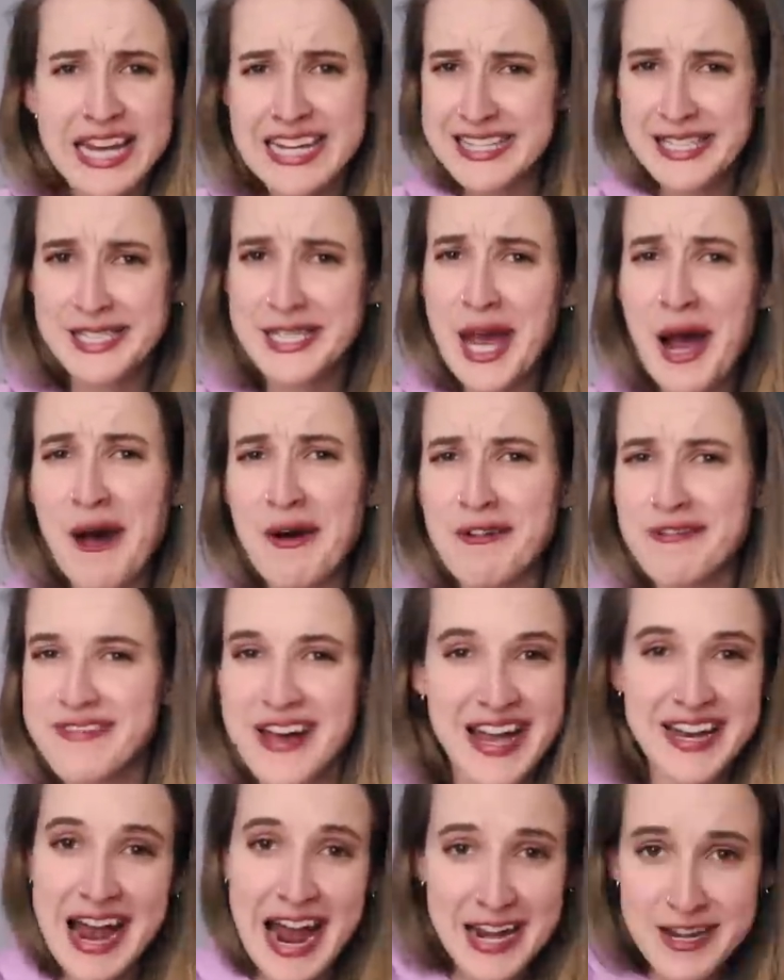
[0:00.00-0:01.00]
itself.
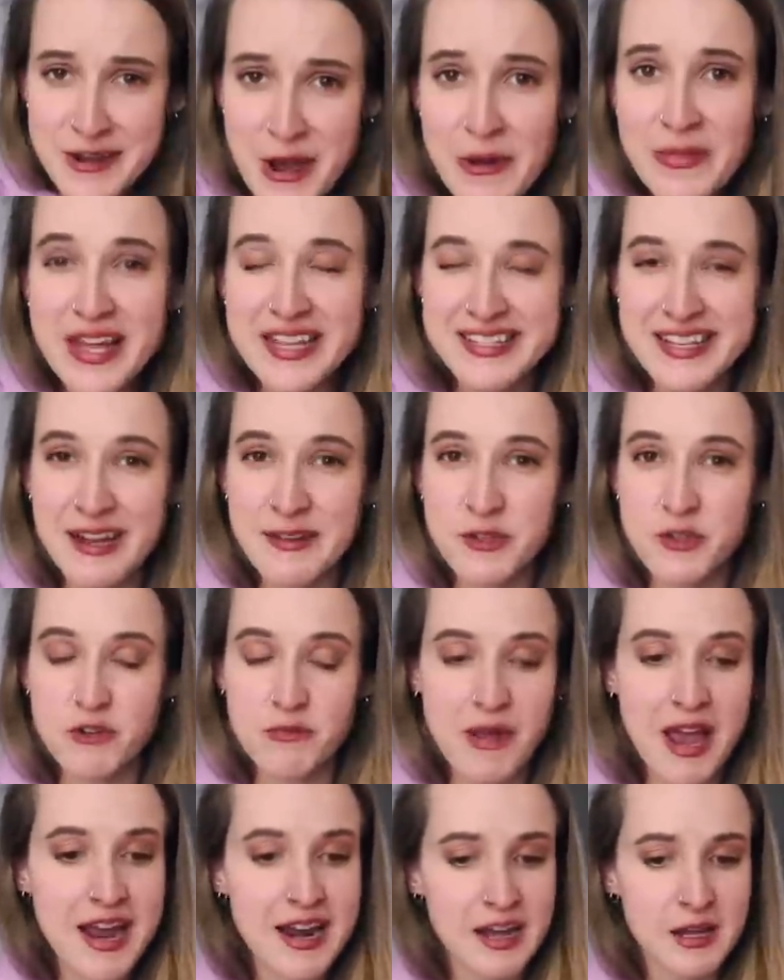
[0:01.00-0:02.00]
I know that sounds
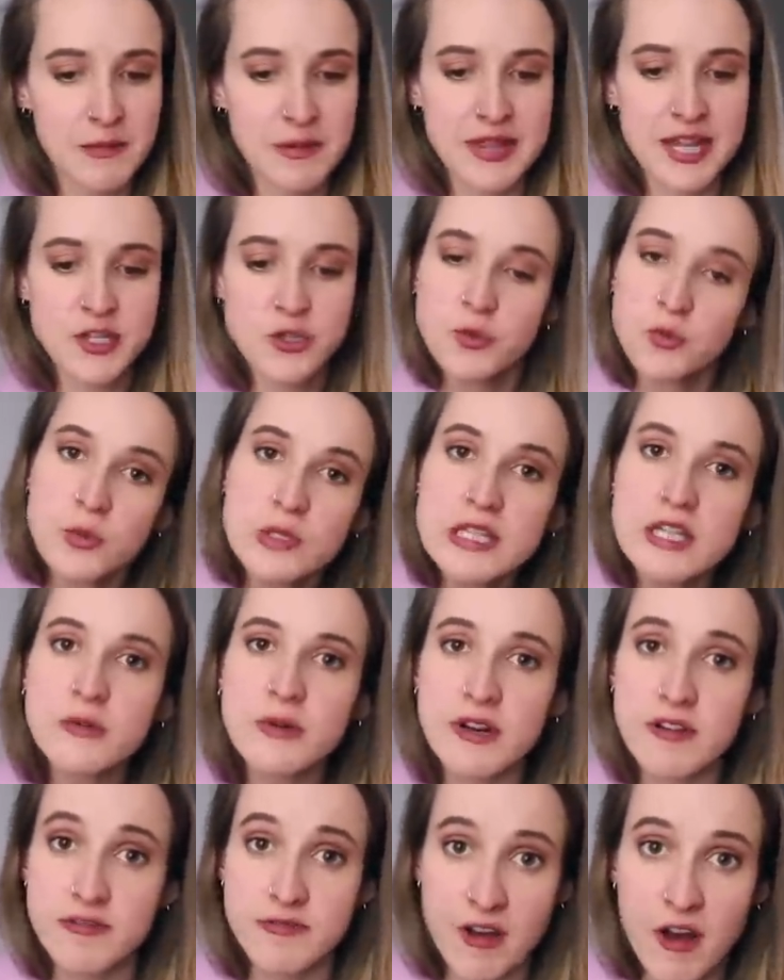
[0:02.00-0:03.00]
dramatic, but that's really
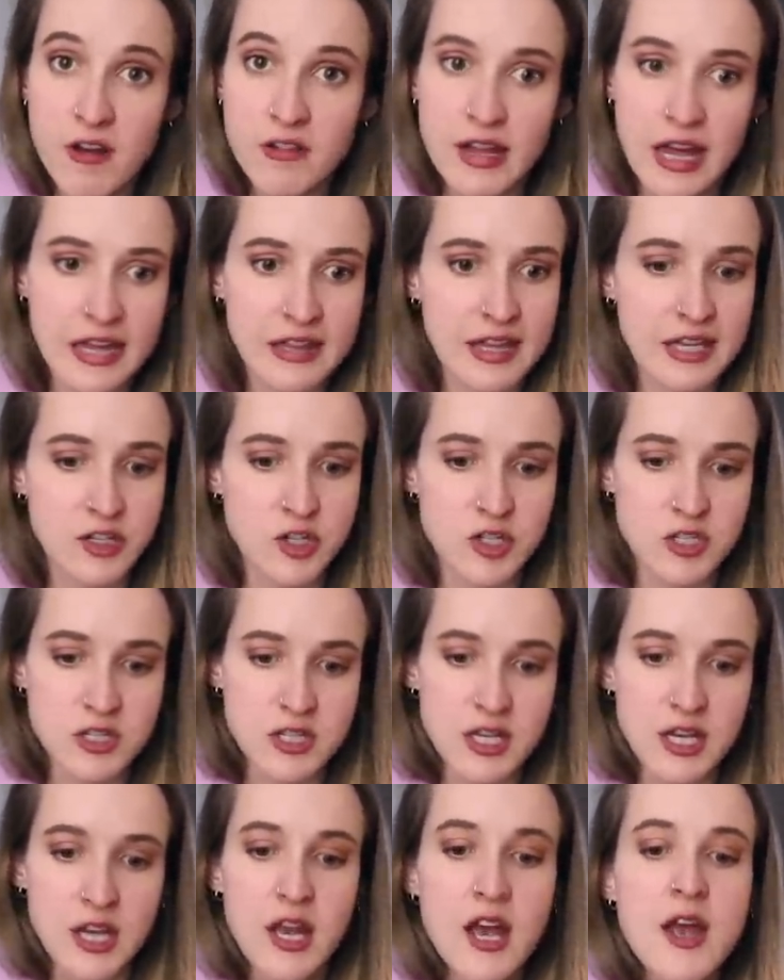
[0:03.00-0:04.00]
what it felt like
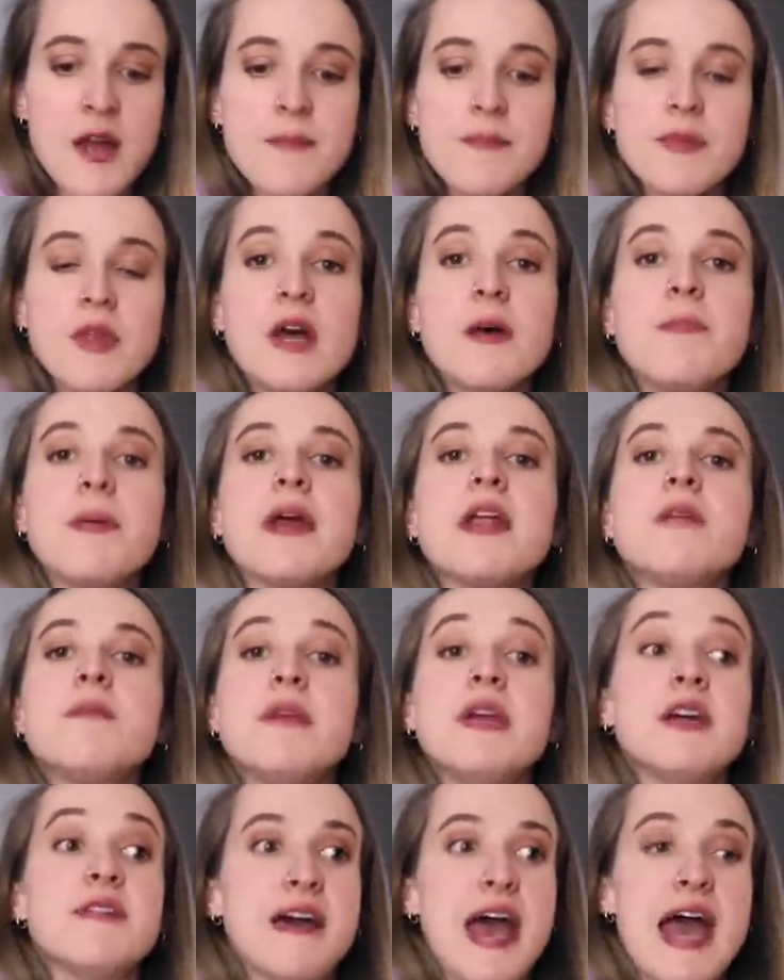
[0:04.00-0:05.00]
just the
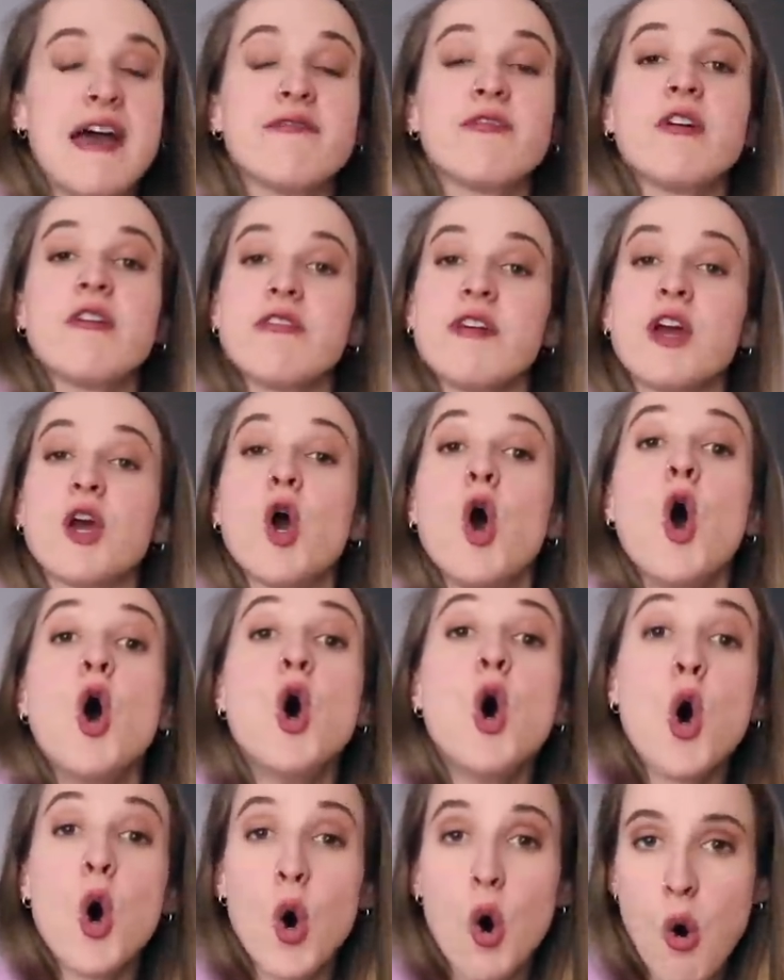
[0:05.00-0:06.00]
epitome of everything
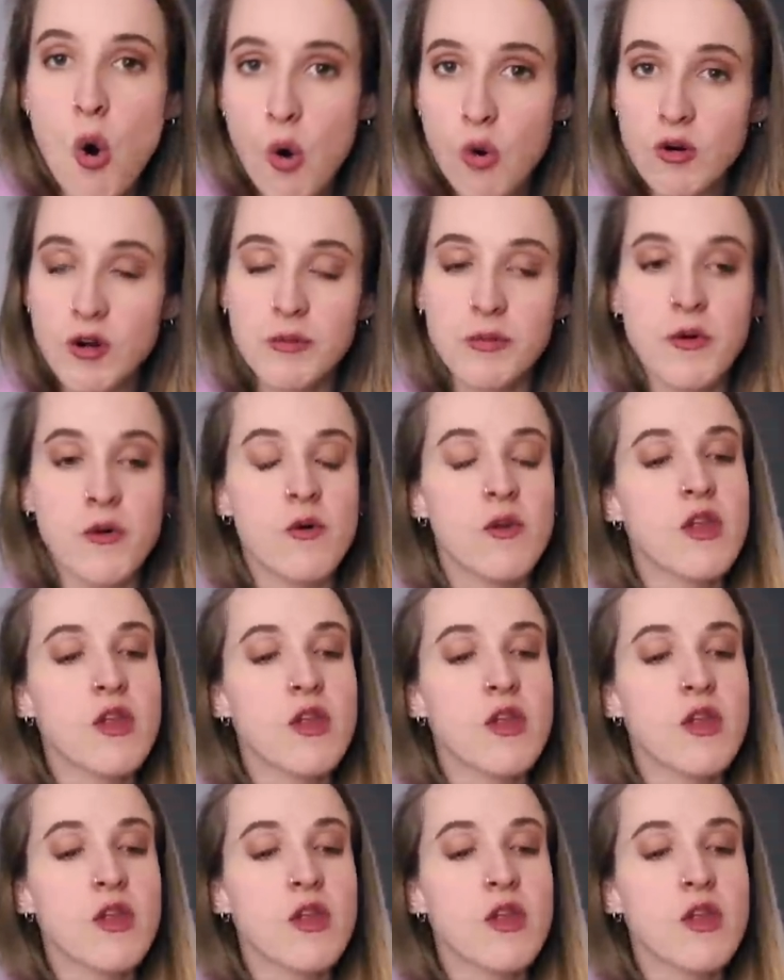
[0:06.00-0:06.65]
horrible.